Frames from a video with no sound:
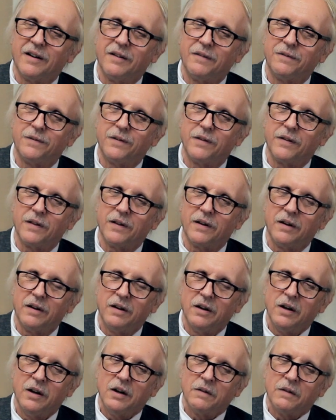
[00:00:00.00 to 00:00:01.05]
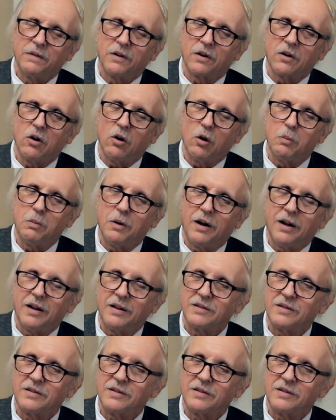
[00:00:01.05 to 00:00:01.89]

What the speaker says: for cobalt.